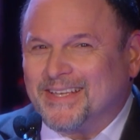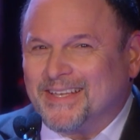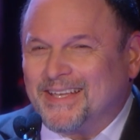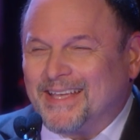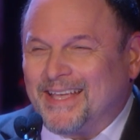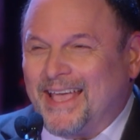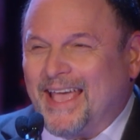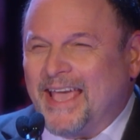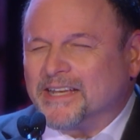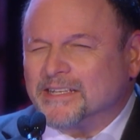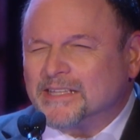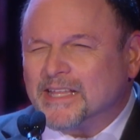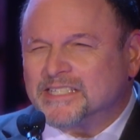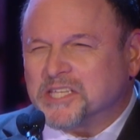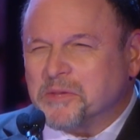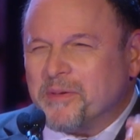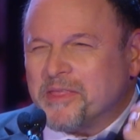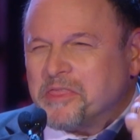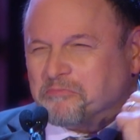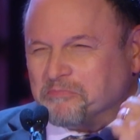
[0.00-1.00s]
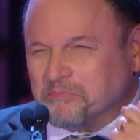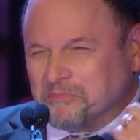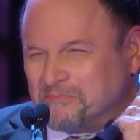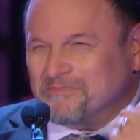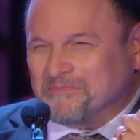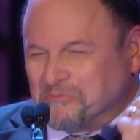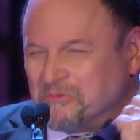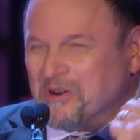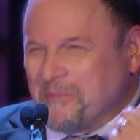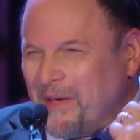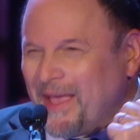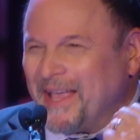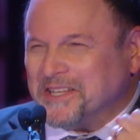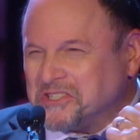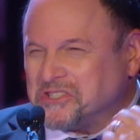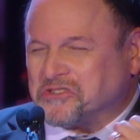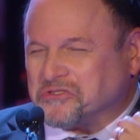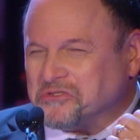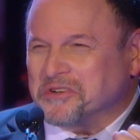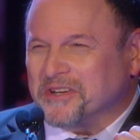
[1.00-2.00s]
And Elizabeth remains
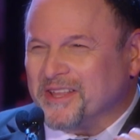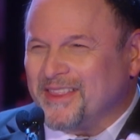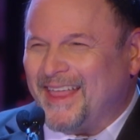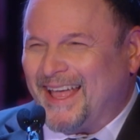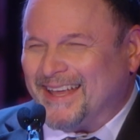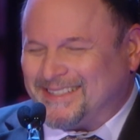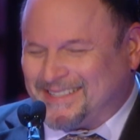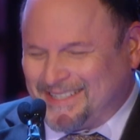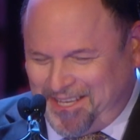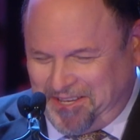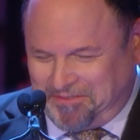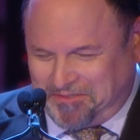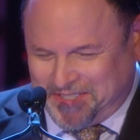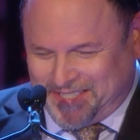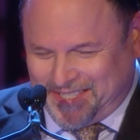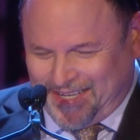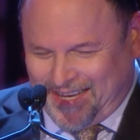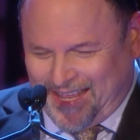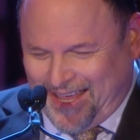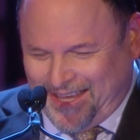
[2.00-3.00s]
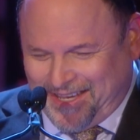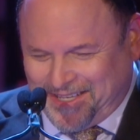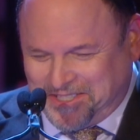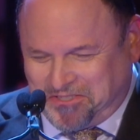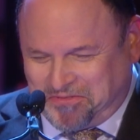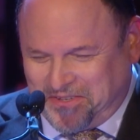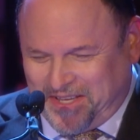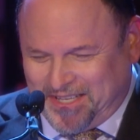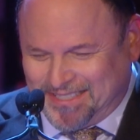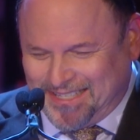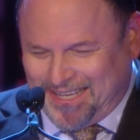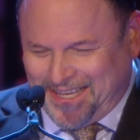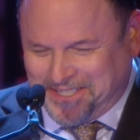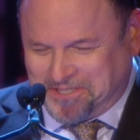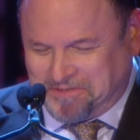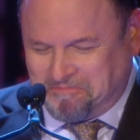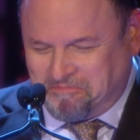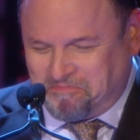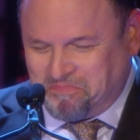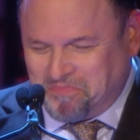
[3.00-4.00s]
true to that even today. It's
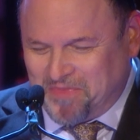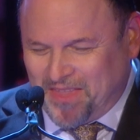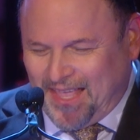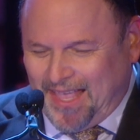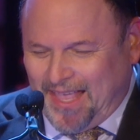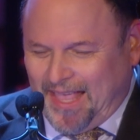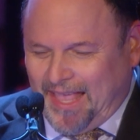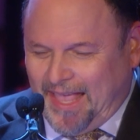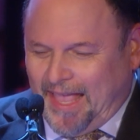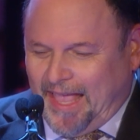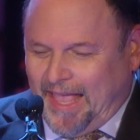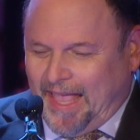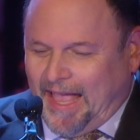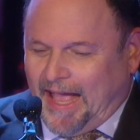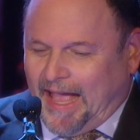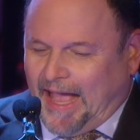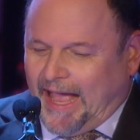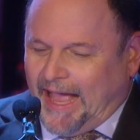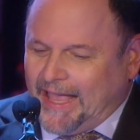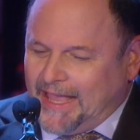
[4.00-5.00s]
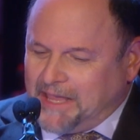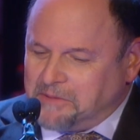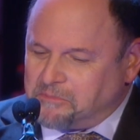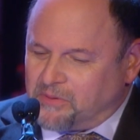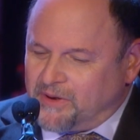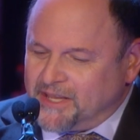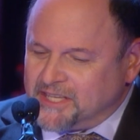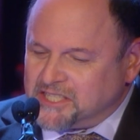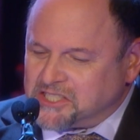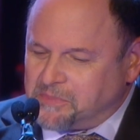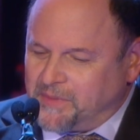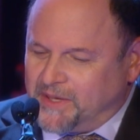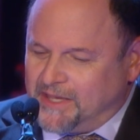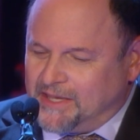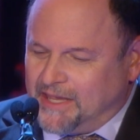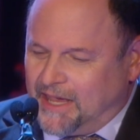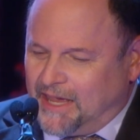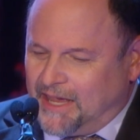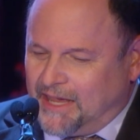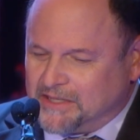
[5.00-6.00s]
fantastic. It brings me
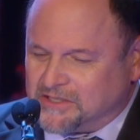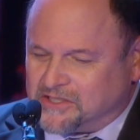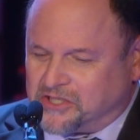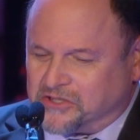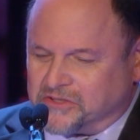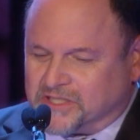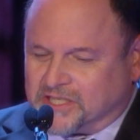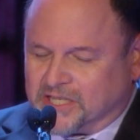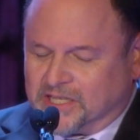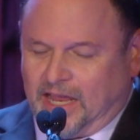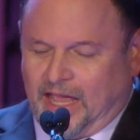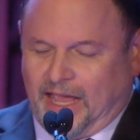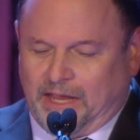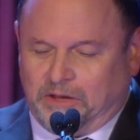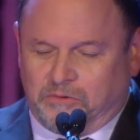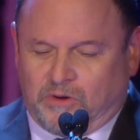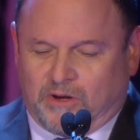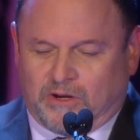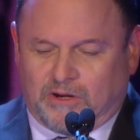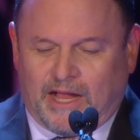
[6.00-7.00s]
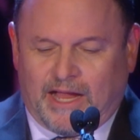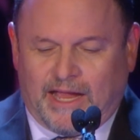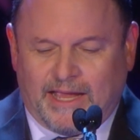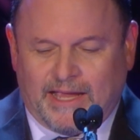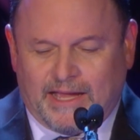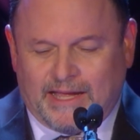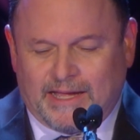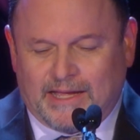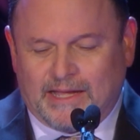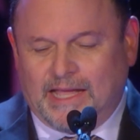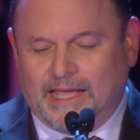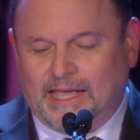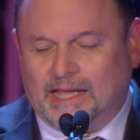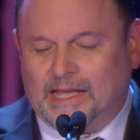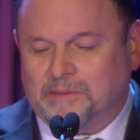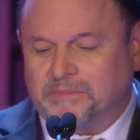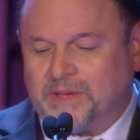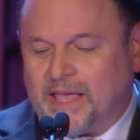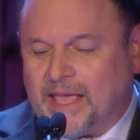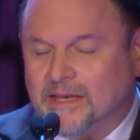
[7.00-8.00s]
to tonight, where I
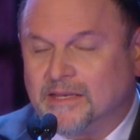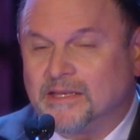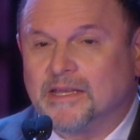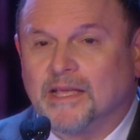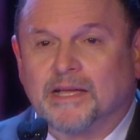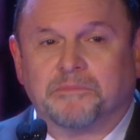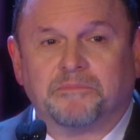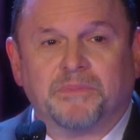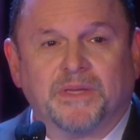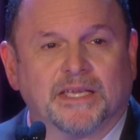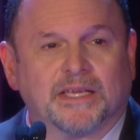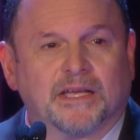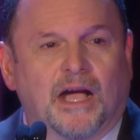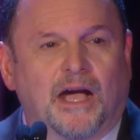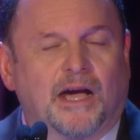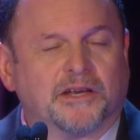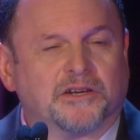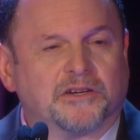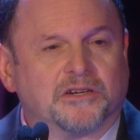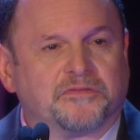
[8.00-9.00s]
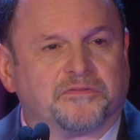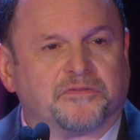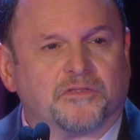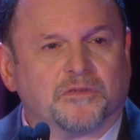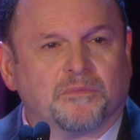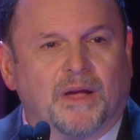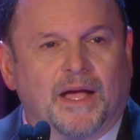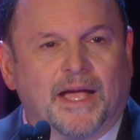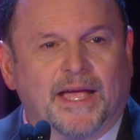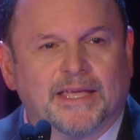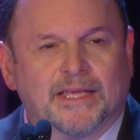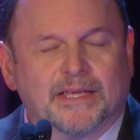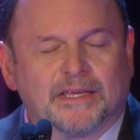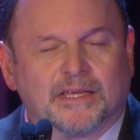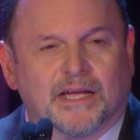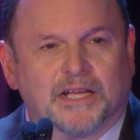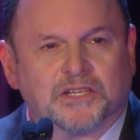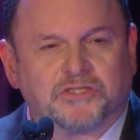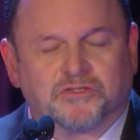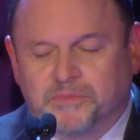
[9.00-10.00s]
am again being honored for my
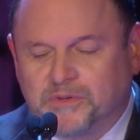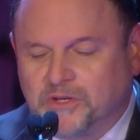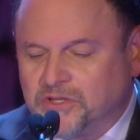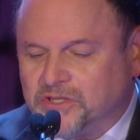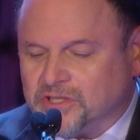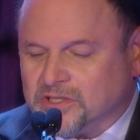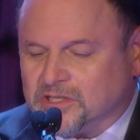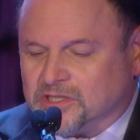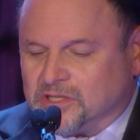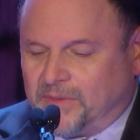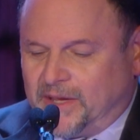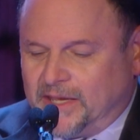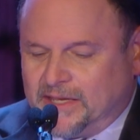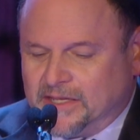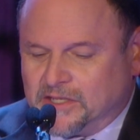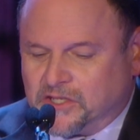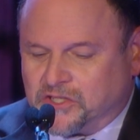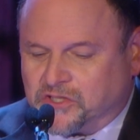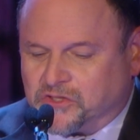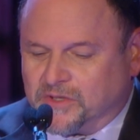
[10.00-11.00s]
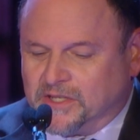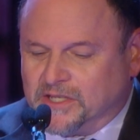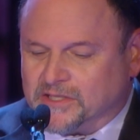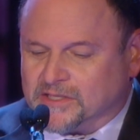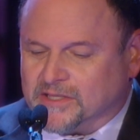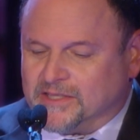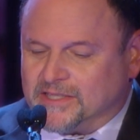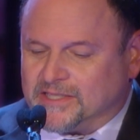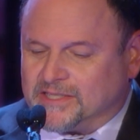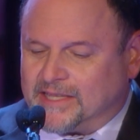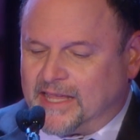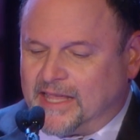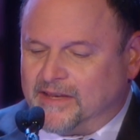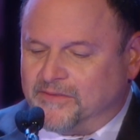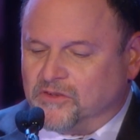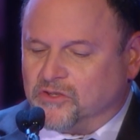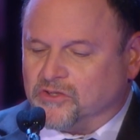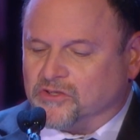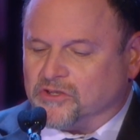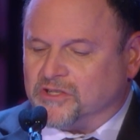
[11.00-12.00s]
contribution to my industry and to the state of
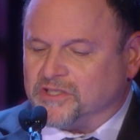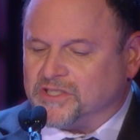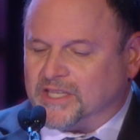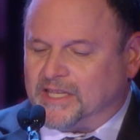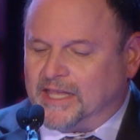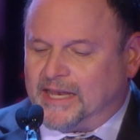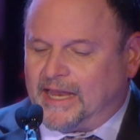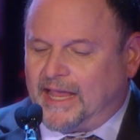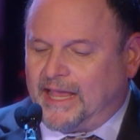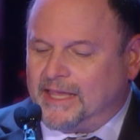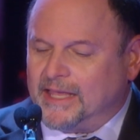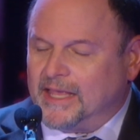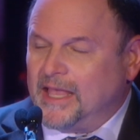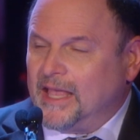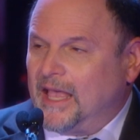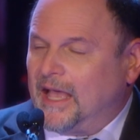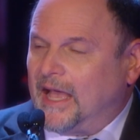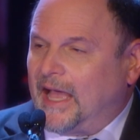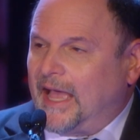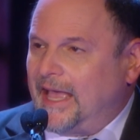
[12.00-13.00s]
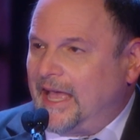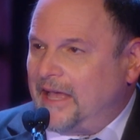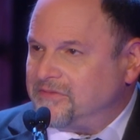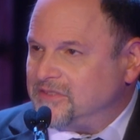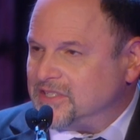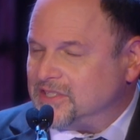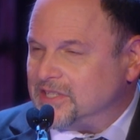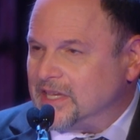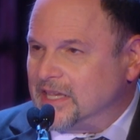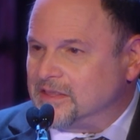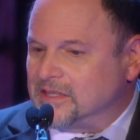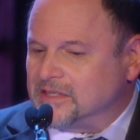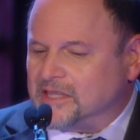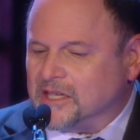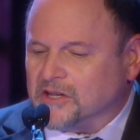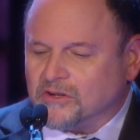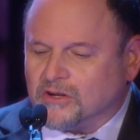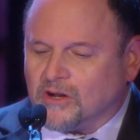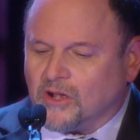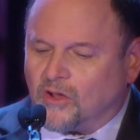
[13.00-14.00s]
New Jersey. And I have to say that
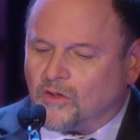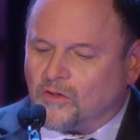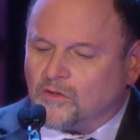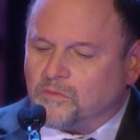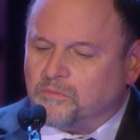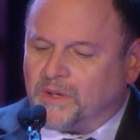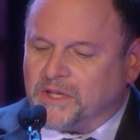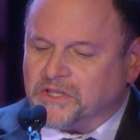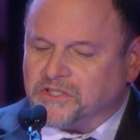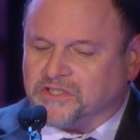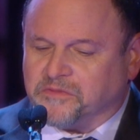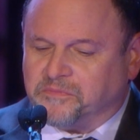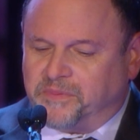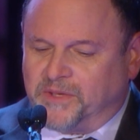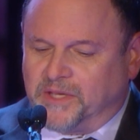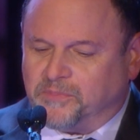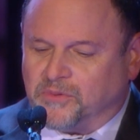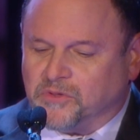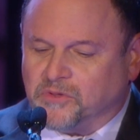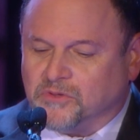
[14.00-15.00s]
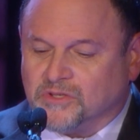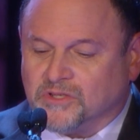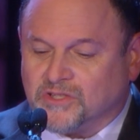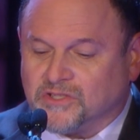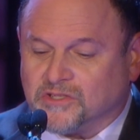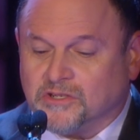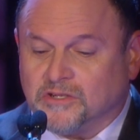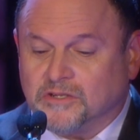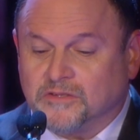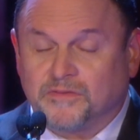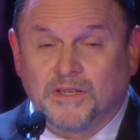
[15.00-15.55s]
there are a whole bunch of people who deserve